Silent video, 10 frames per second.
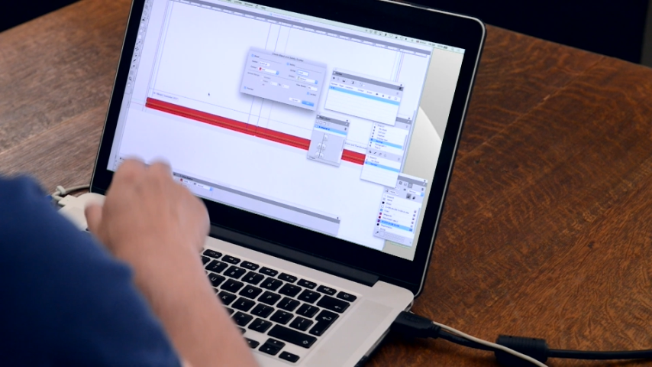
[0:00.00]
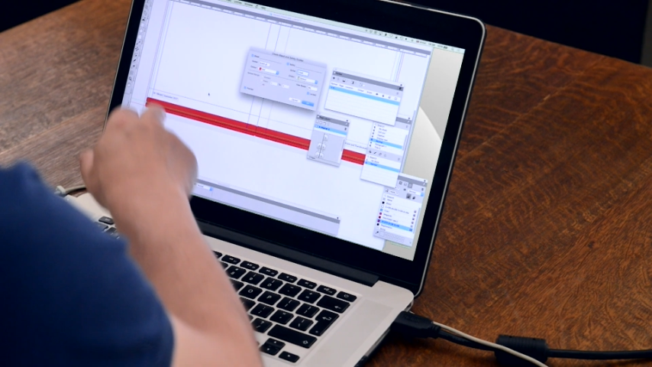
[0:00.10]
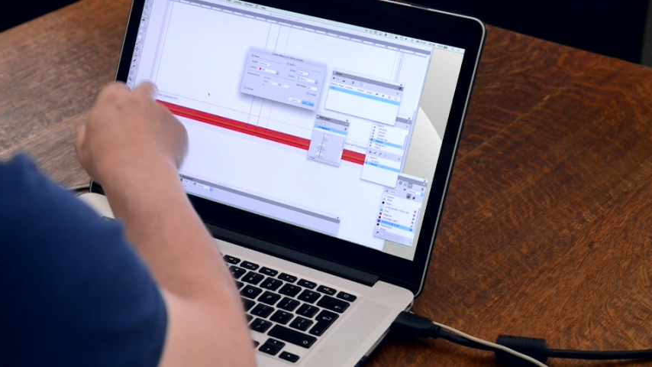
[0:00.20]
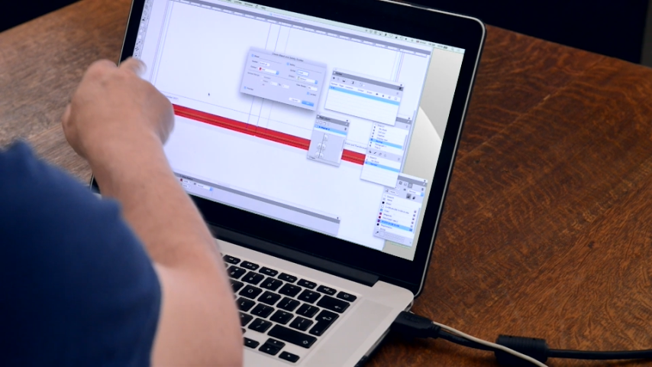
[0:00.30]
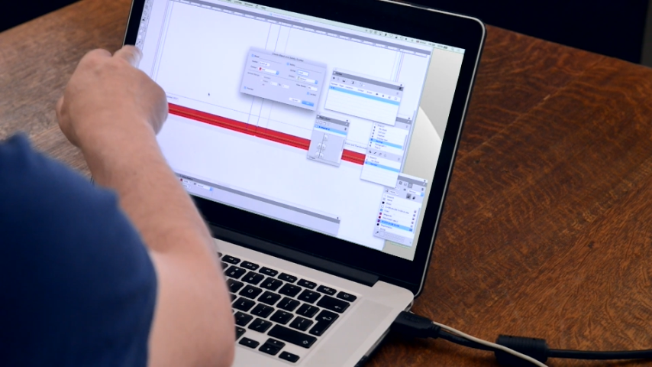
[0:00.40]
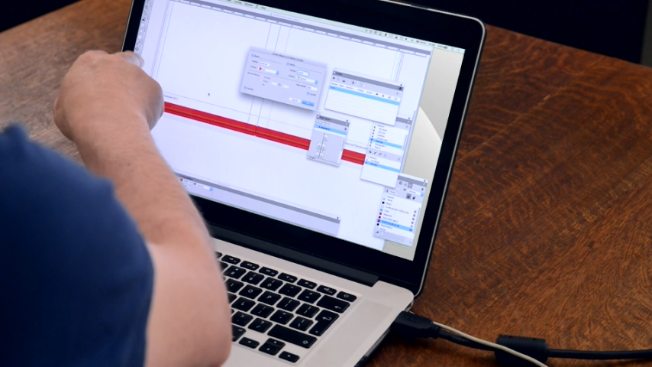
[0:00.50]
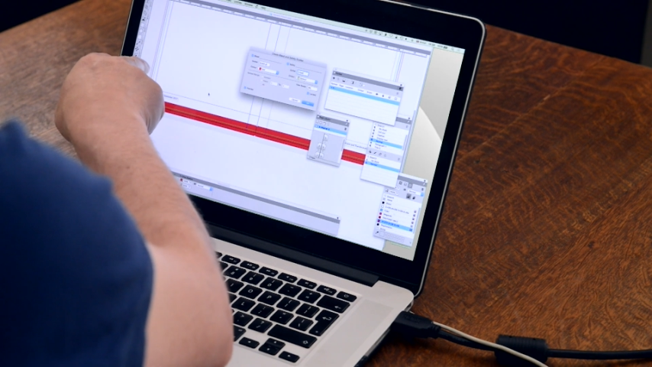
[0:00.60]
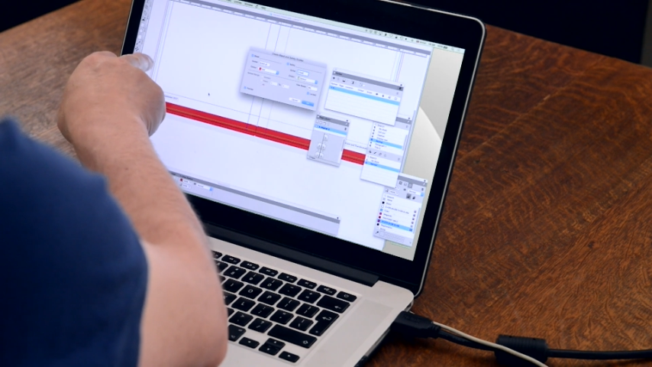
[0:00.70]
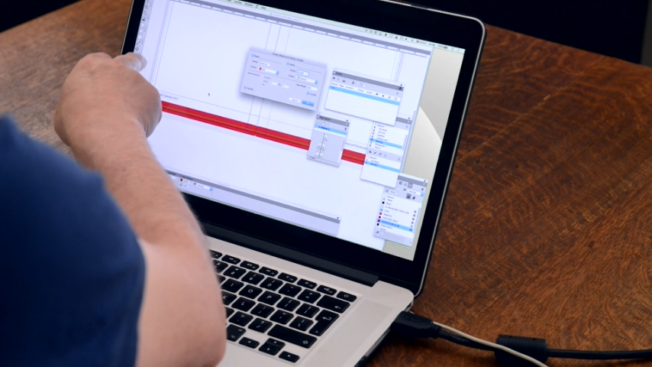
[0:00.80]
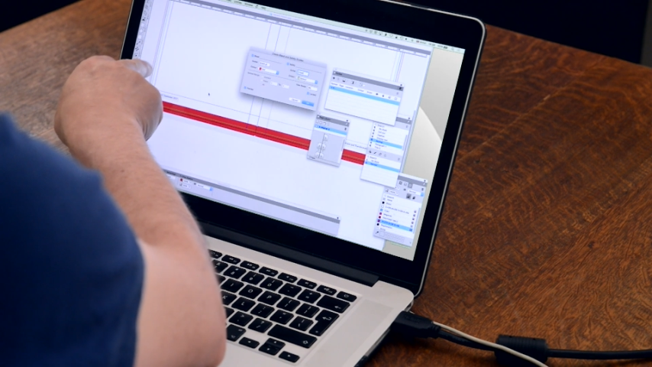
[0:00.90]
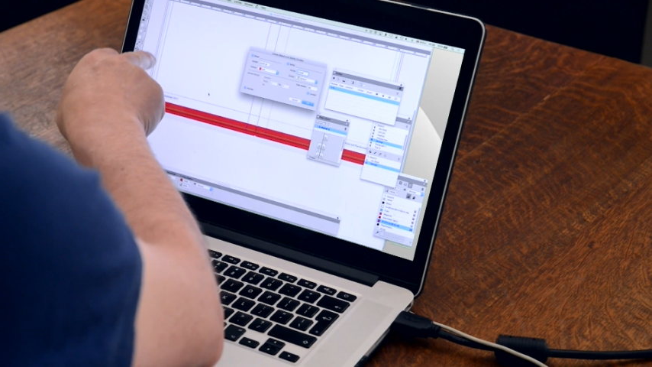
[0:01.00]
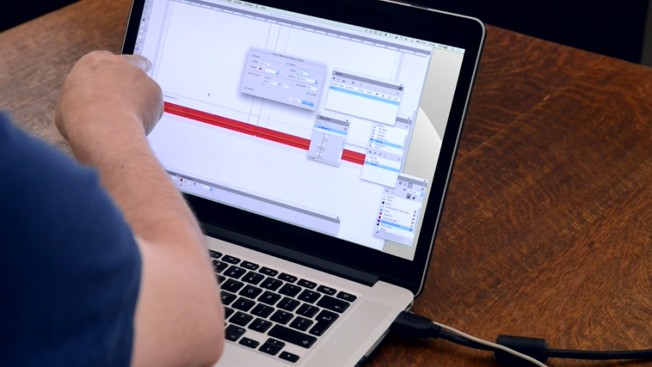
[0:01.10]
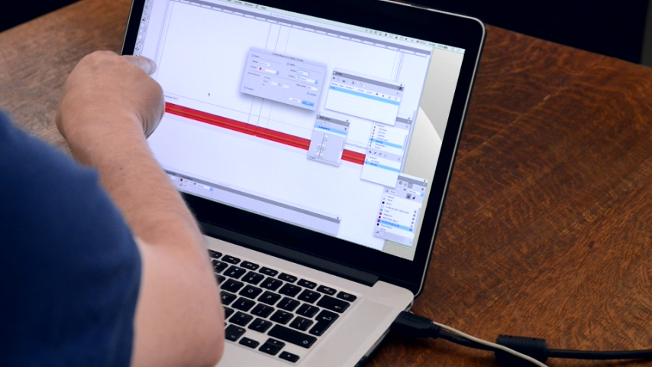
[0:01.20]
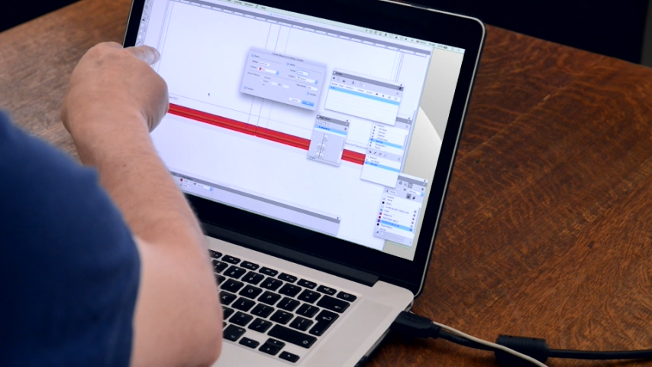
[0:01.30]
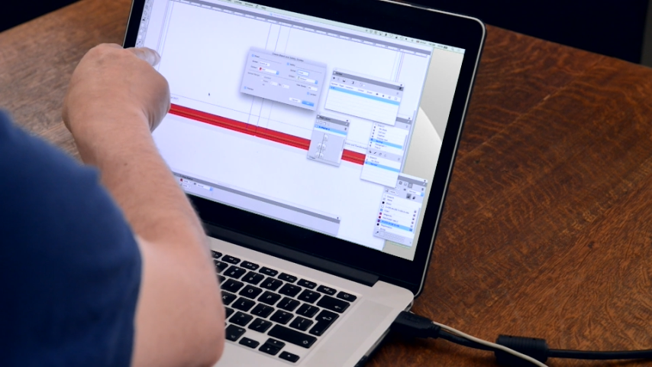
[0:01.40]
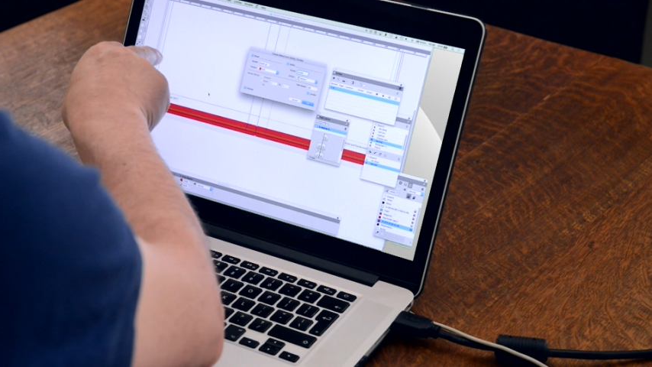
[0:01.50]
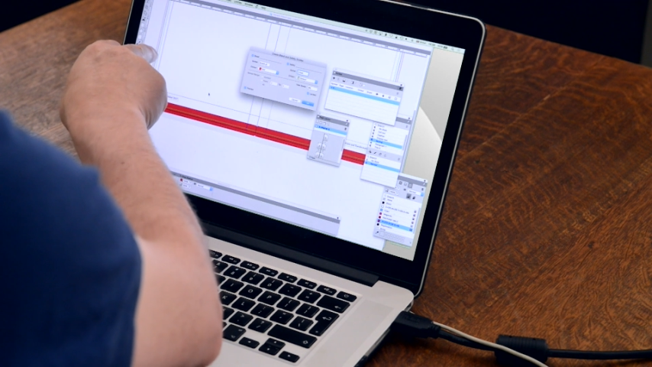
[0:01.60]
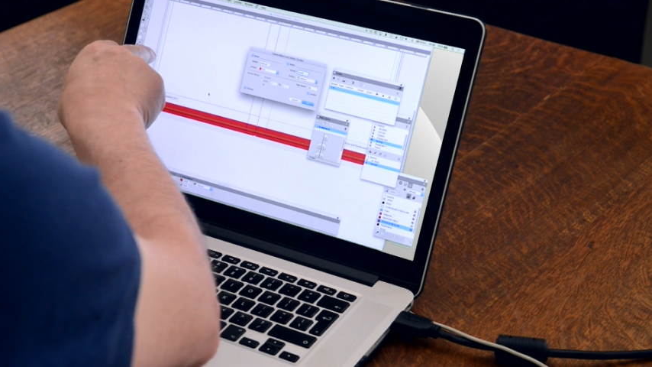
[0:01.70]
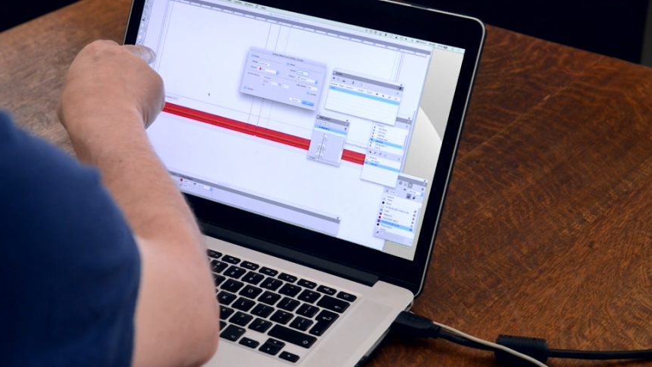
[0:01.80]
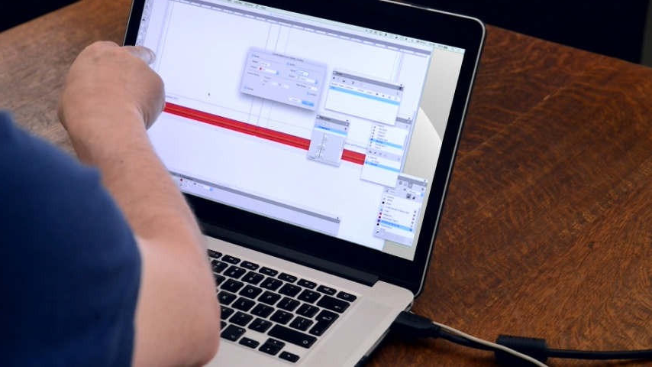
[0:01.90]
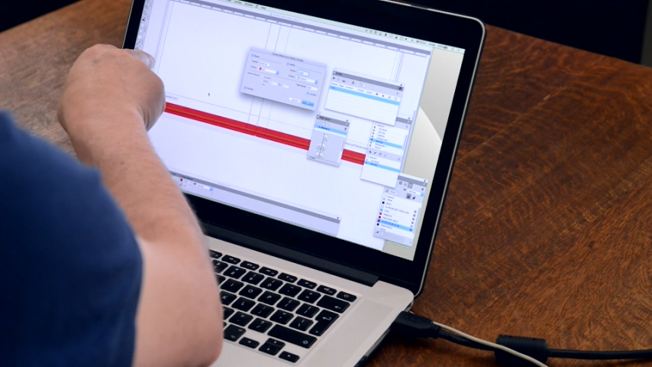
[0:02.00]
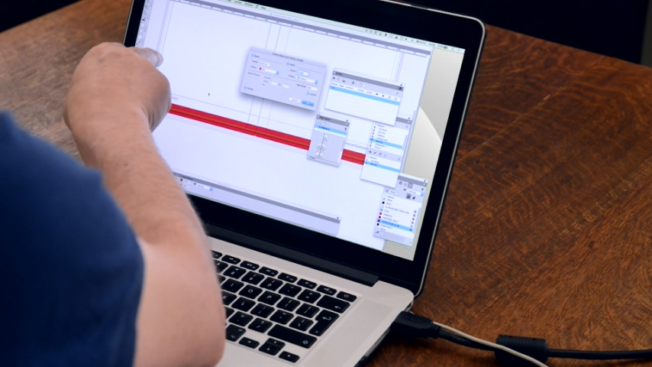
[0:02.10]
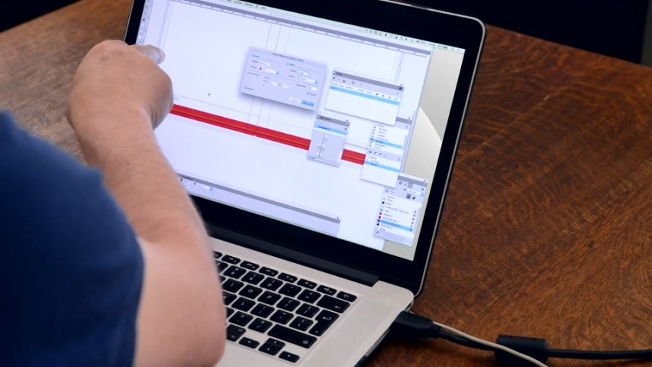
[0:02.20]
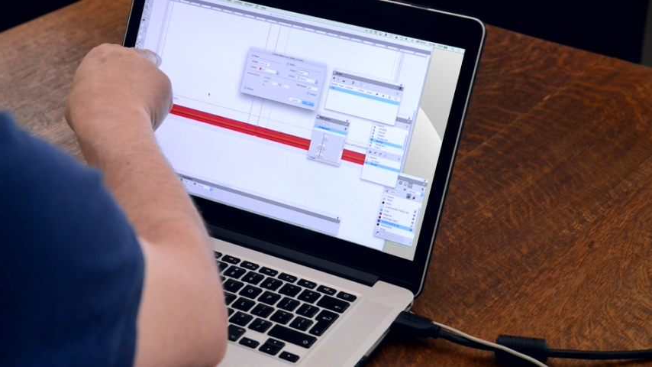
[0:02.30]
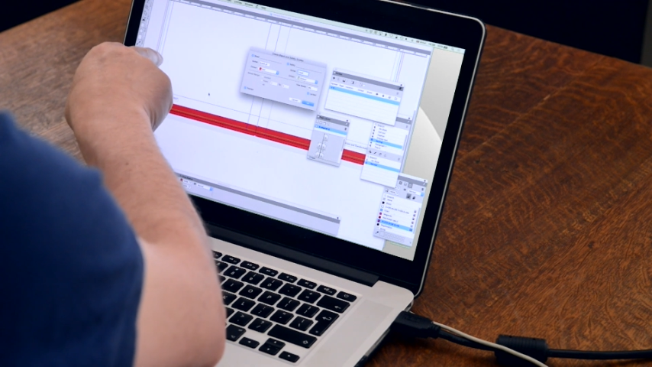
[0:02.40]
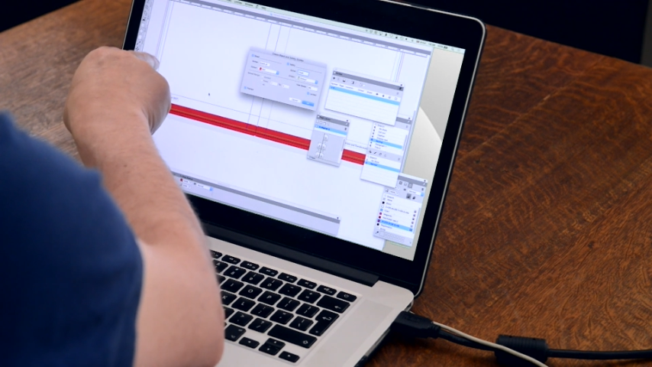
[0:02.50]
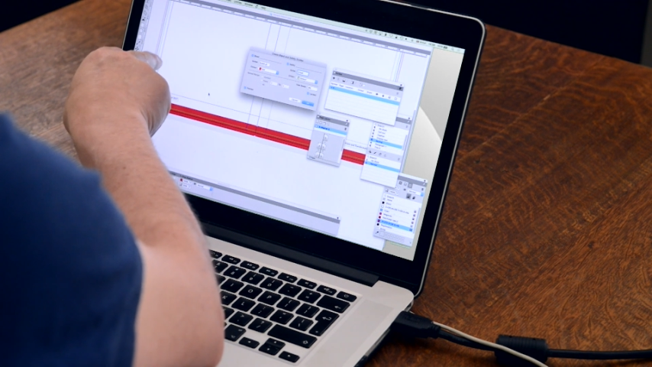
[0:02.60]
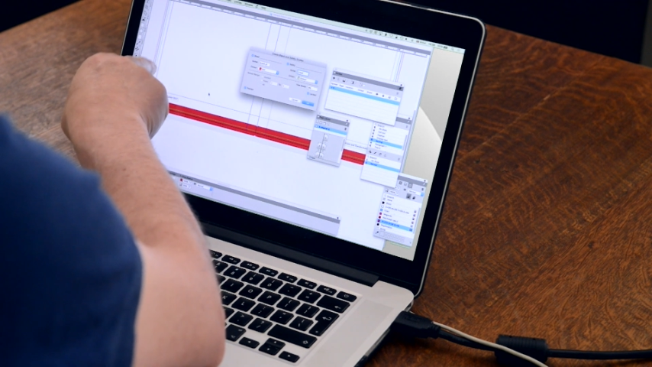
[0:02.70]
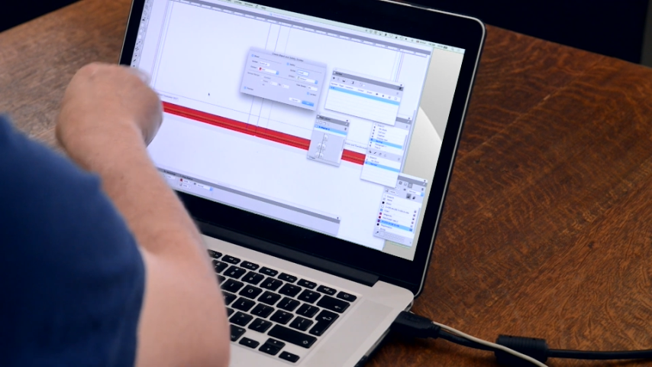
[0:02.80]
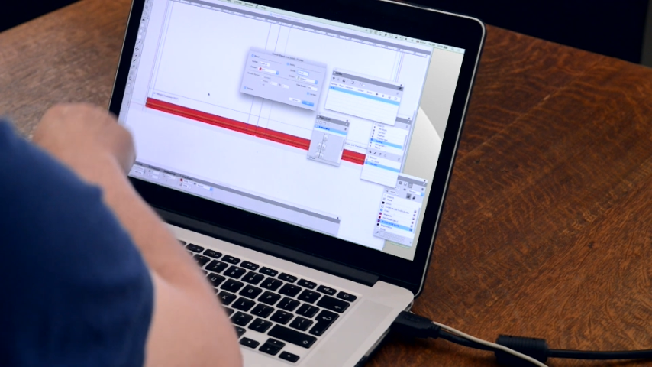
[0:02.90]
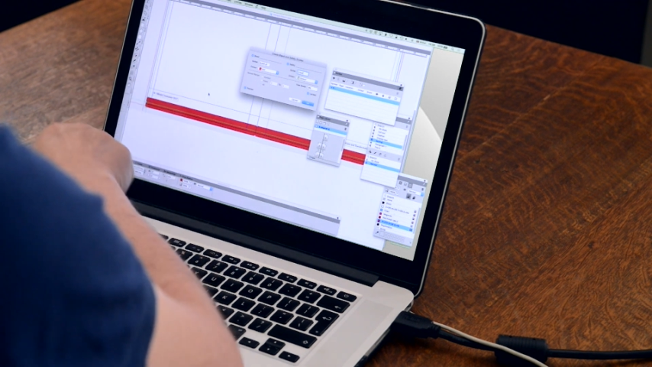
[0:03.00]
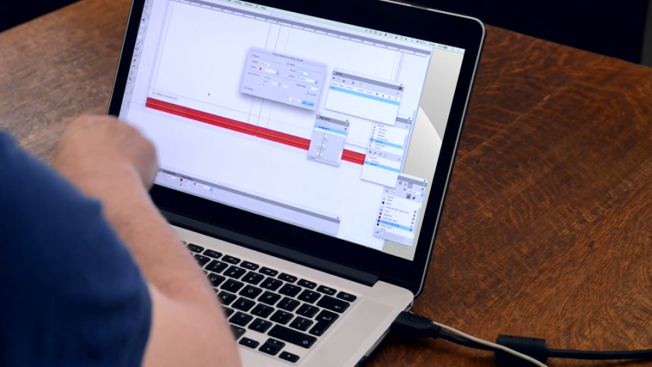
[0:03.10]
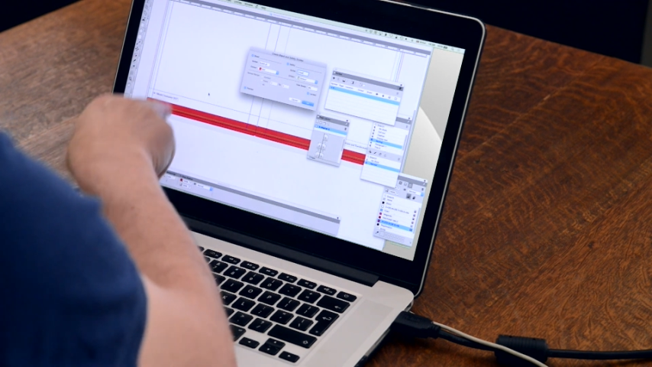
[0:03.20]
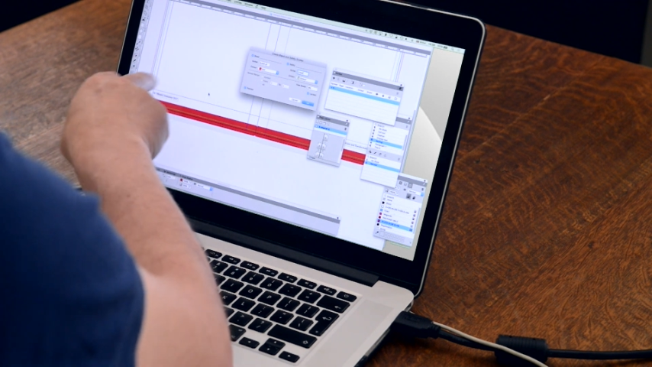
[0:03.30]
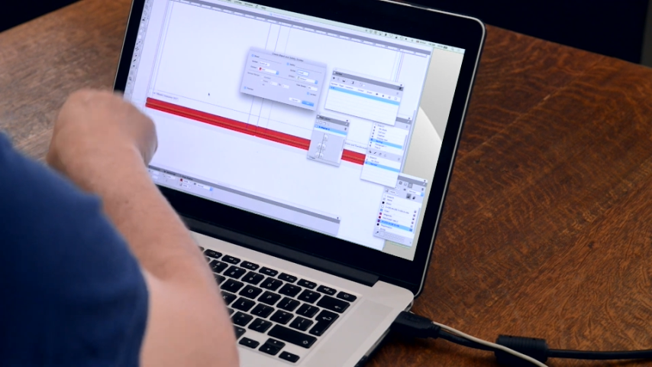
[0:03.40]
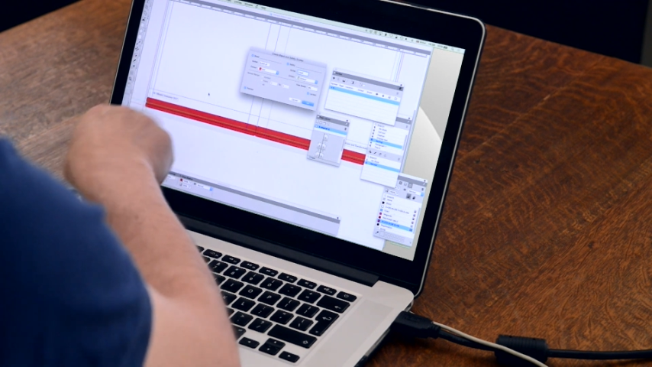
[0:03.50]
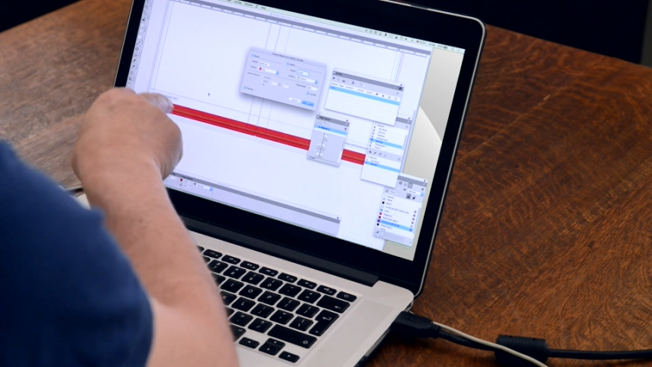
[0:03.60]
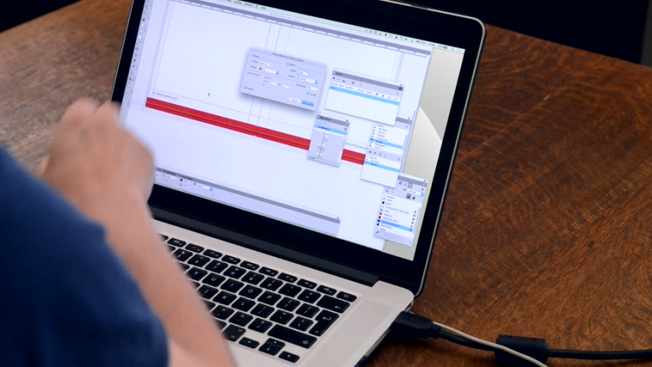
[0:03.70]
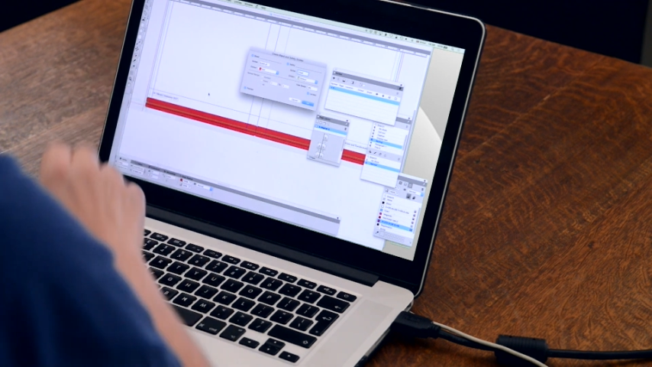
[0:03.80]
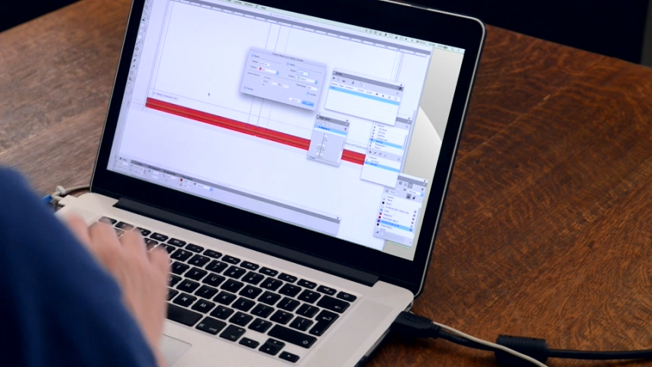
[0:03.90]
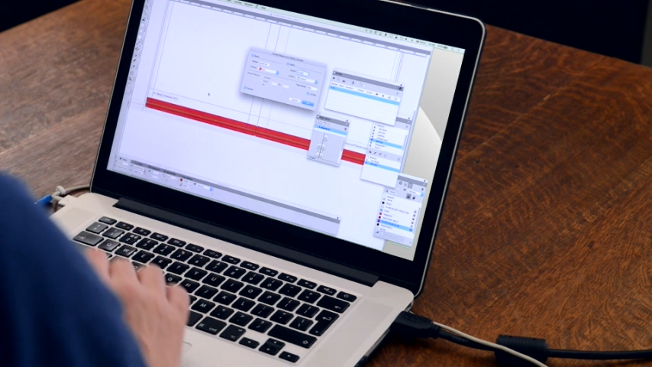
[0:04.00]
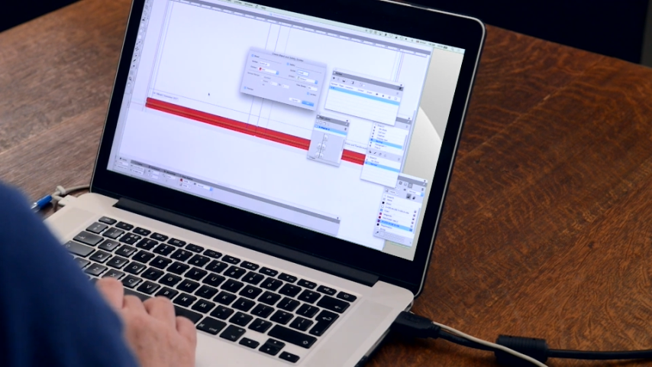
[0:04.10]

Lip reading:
(no speaker visible)